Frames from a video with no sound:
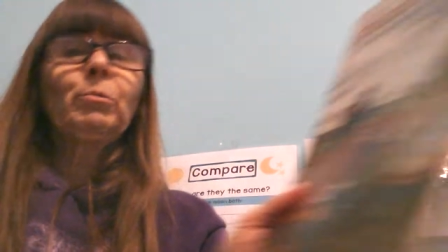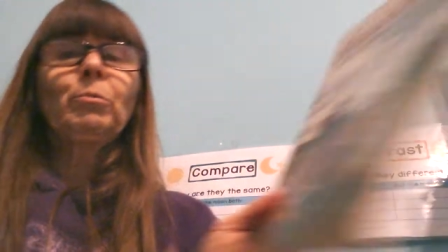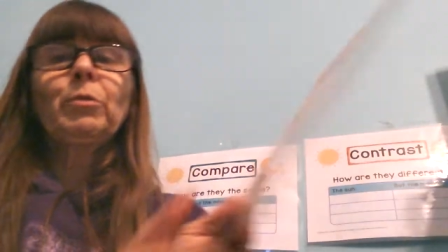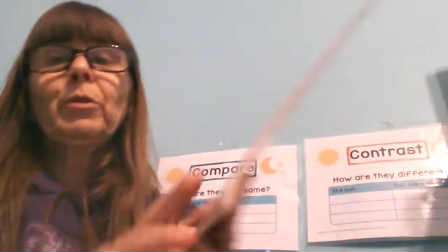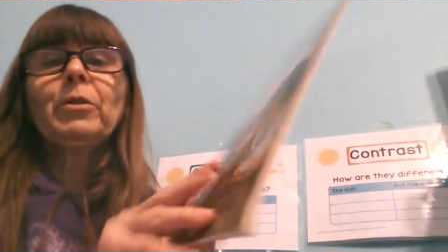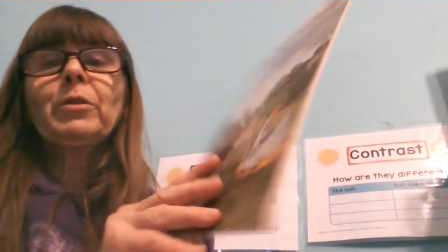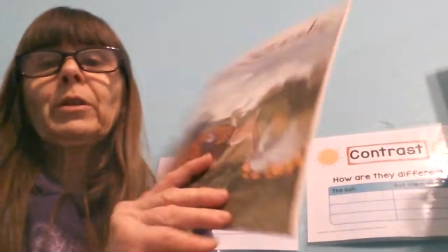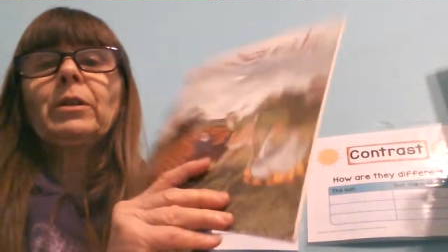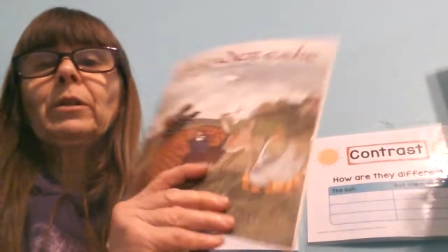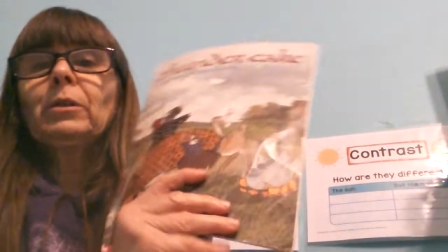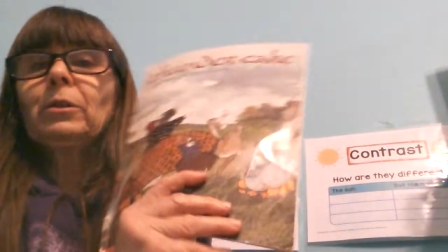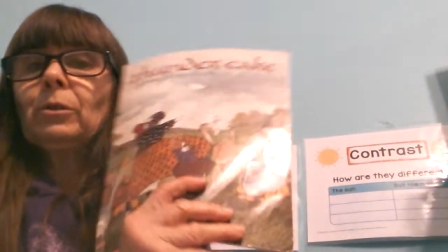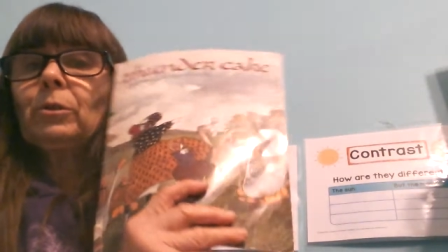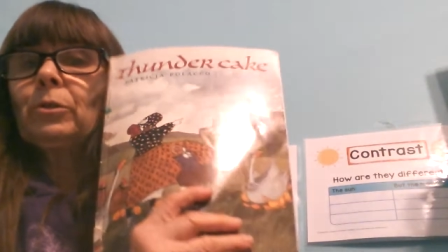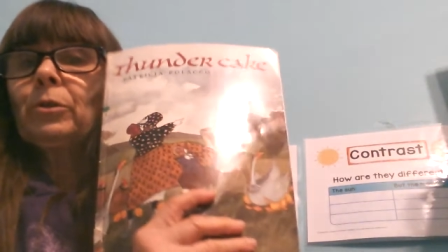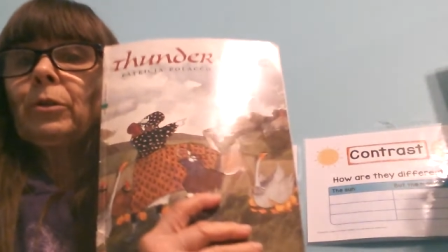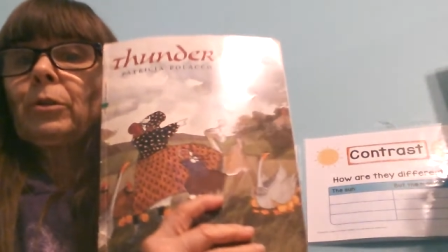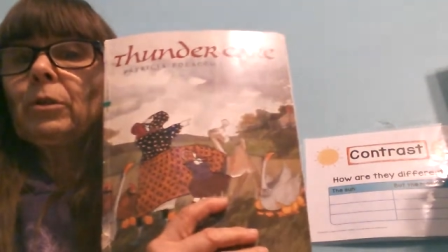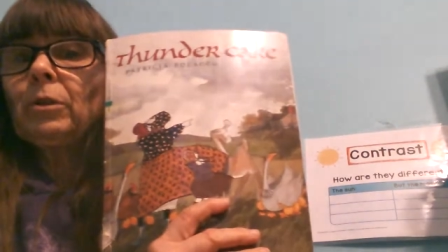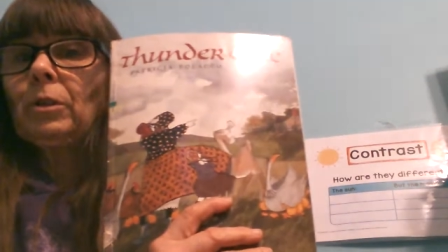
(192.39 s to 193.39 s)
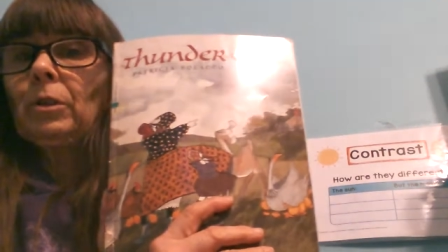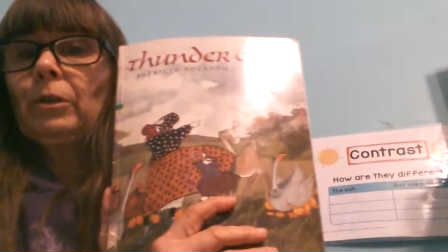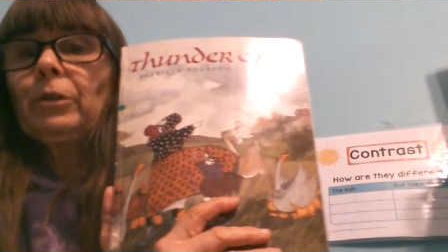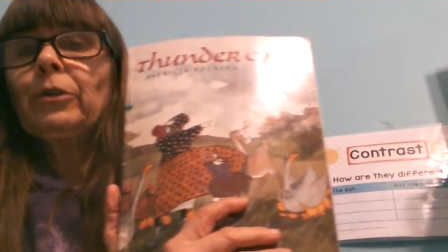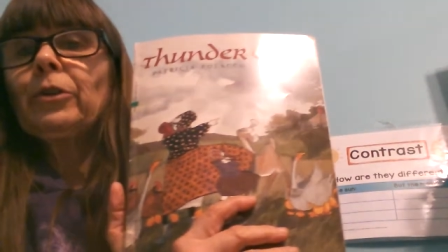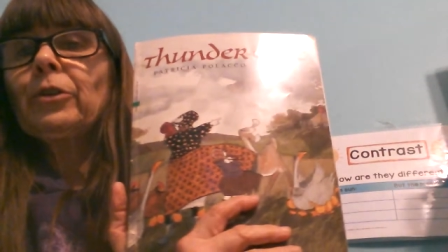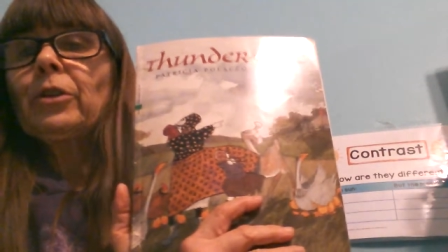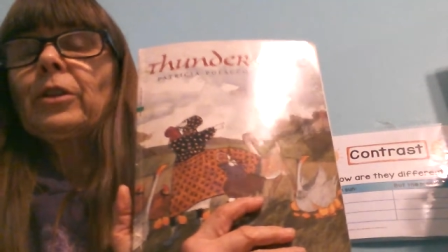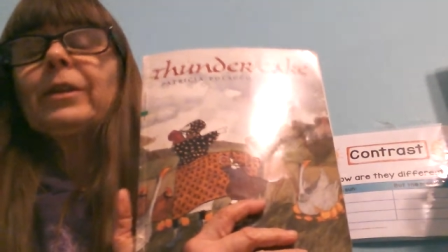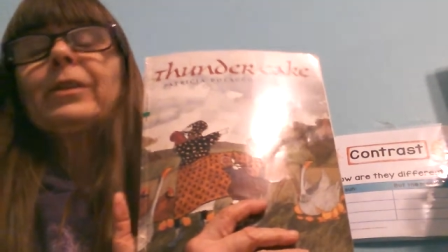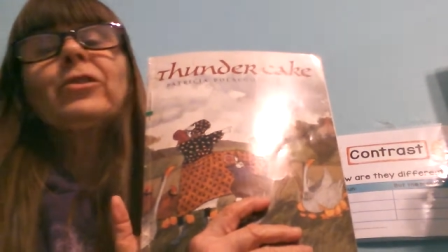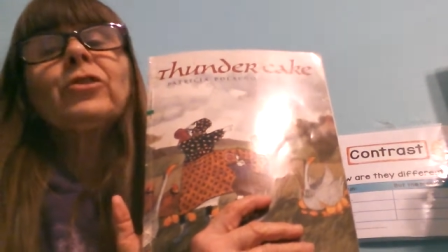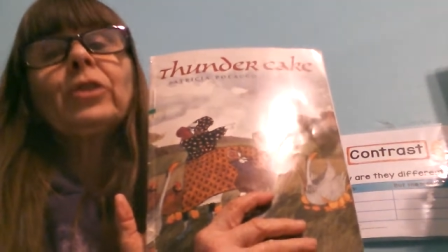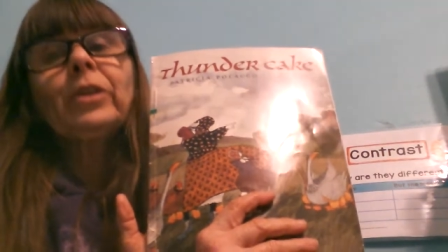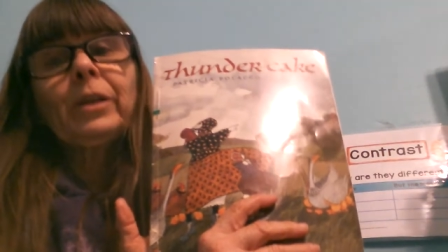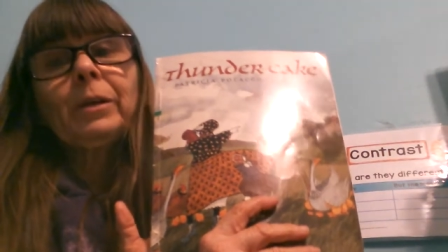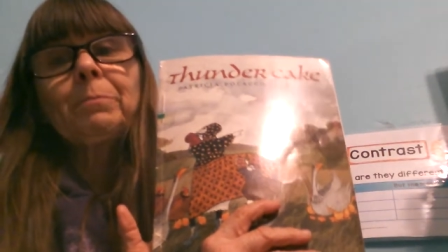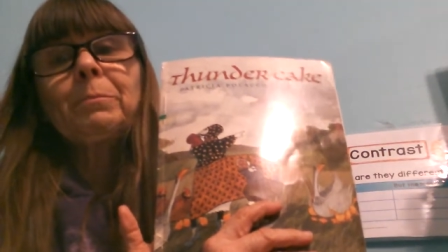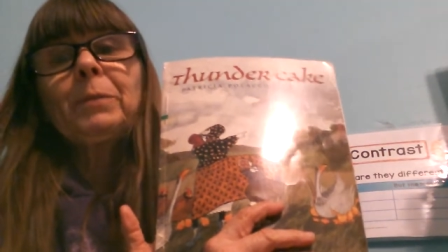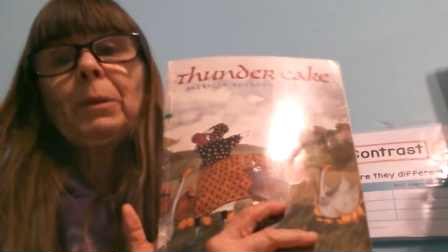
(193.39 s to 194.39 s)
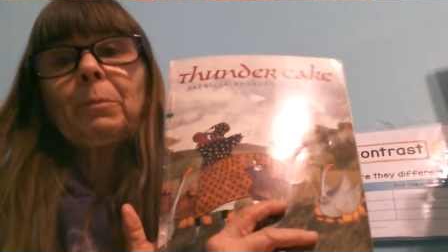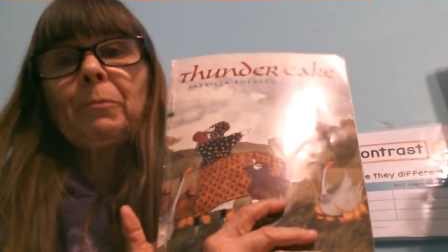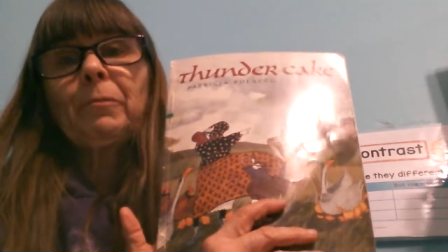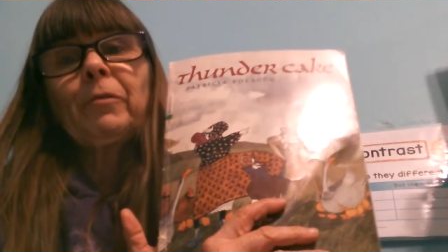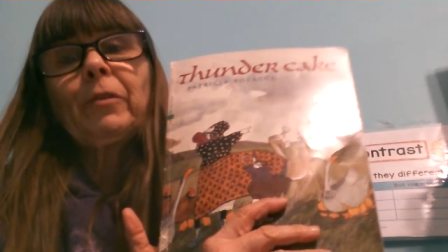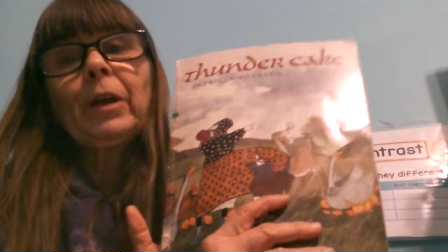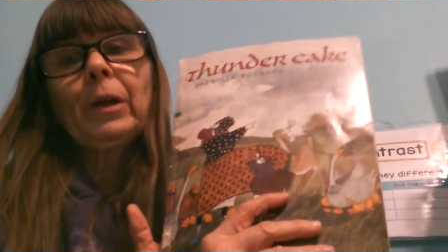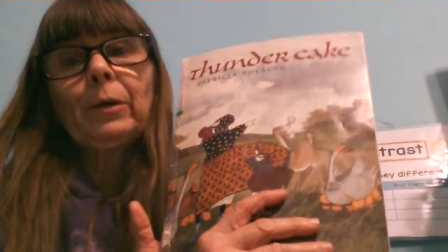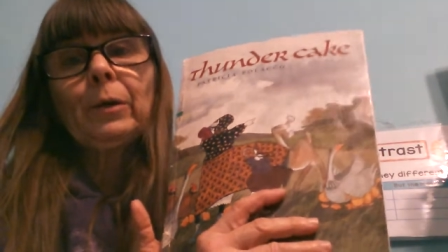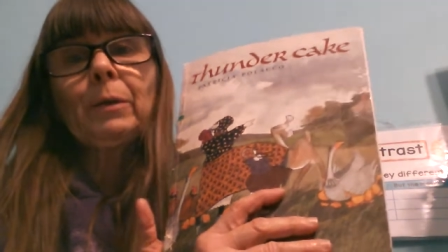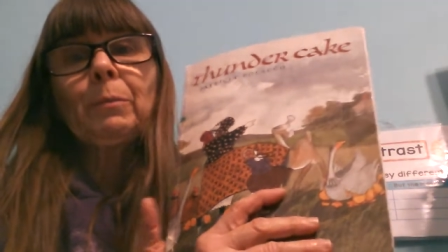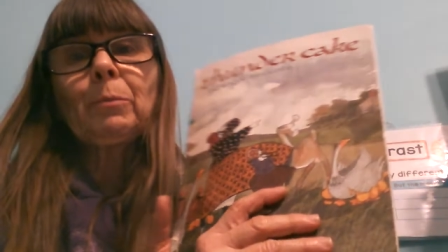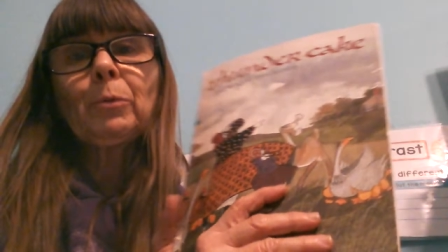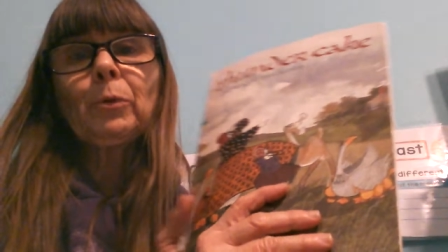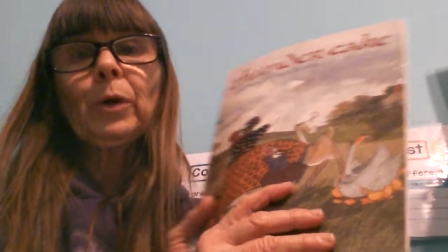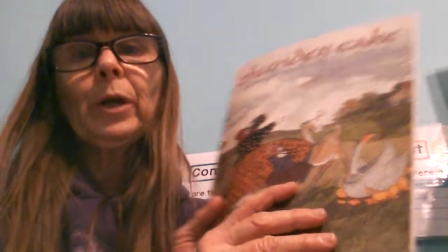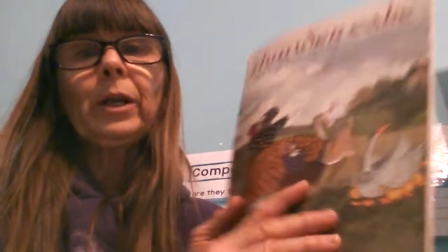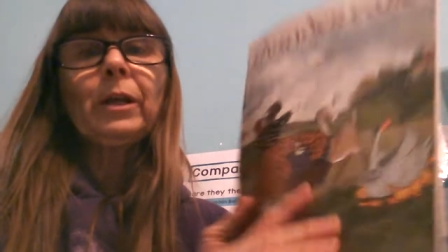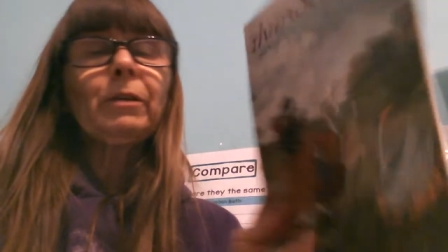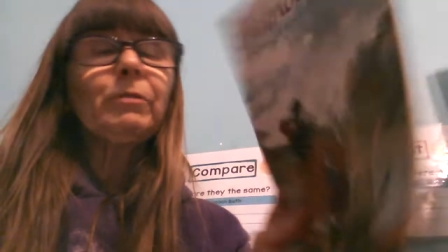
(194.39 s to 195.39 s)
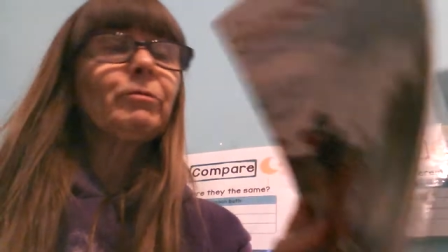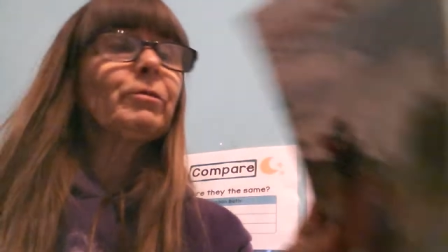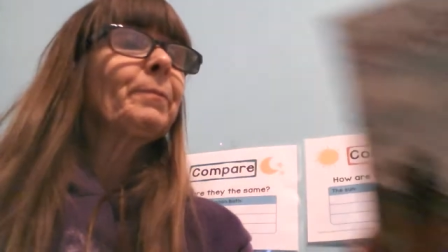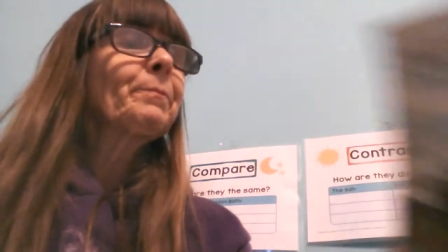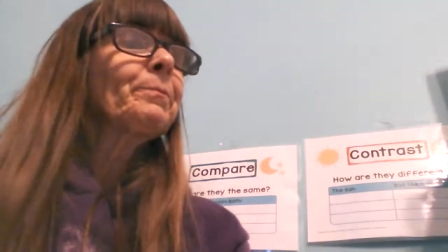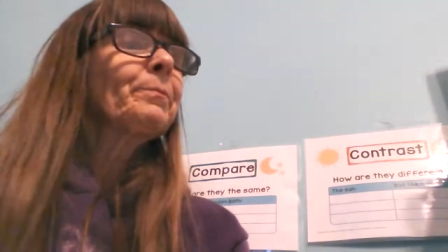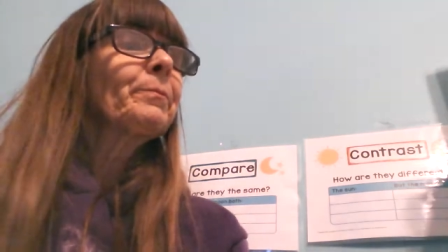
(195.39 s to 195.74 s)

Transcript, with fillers: where the little girl learned that she can be very brave.